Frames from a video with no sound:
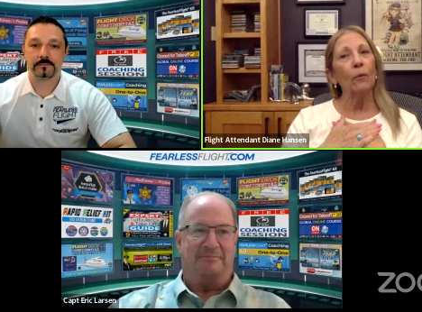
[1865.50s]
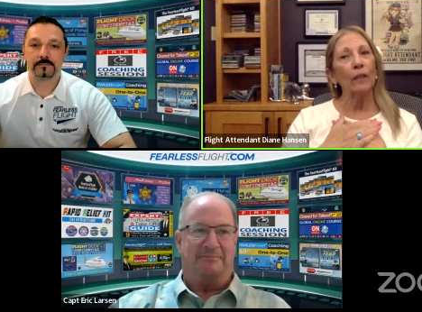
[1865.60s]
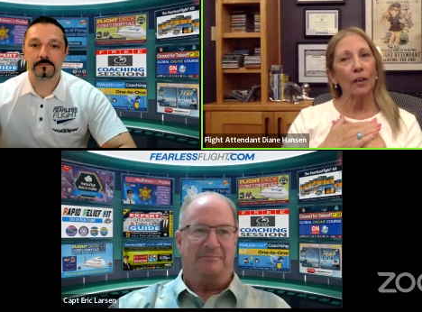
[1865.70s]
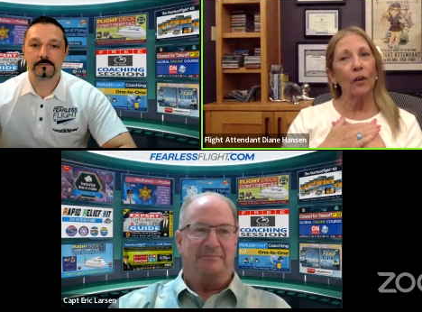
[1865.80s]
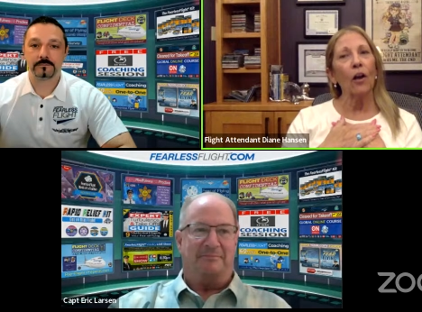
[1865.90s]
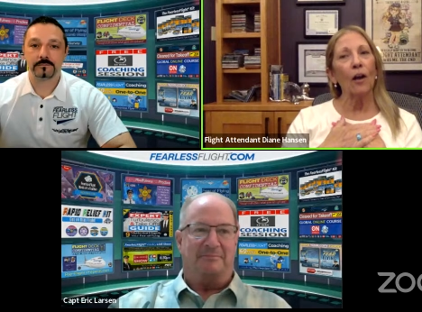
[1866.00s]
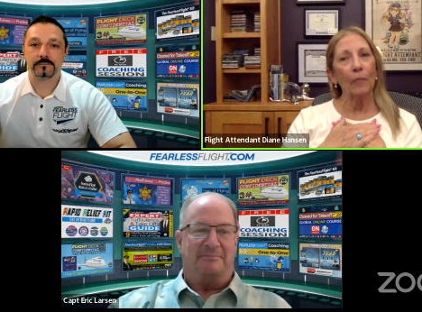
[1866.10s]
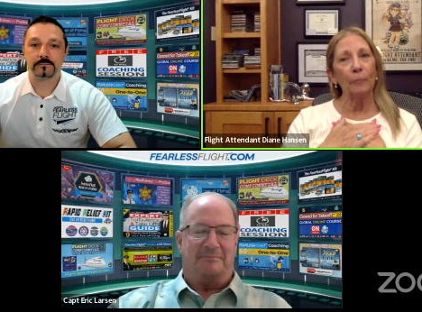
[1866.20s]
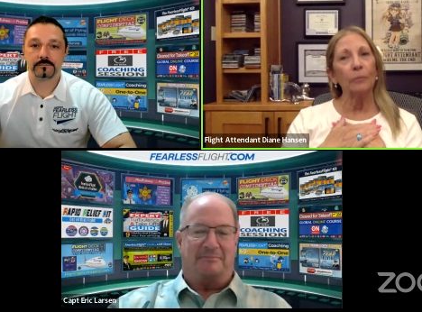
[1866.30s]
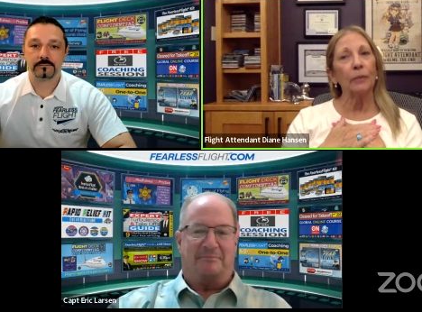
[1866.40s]
Speaker 1: we're
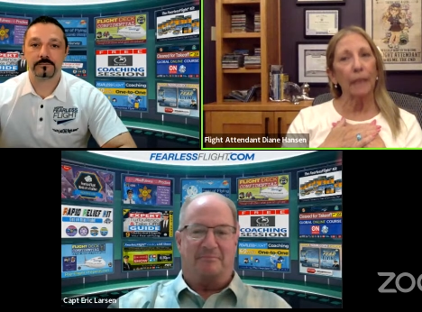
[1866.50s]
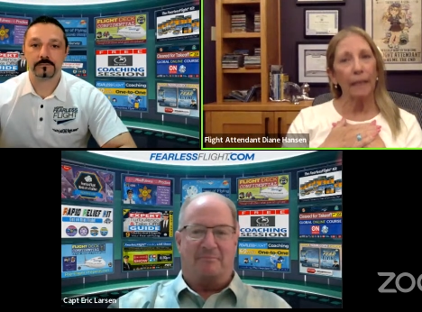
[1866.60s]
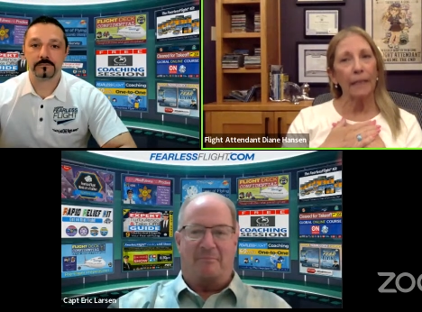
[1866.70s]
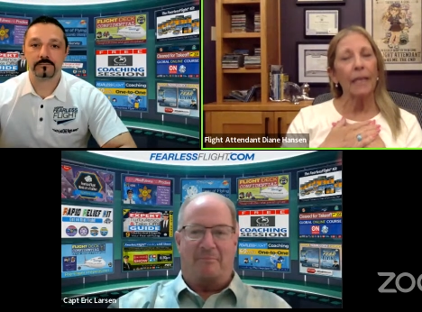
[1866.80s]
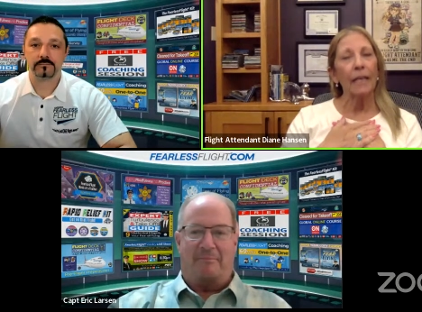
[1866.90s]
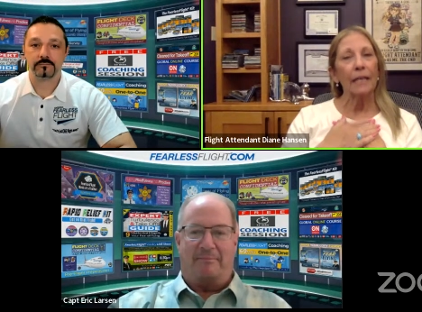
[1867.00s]
on the plane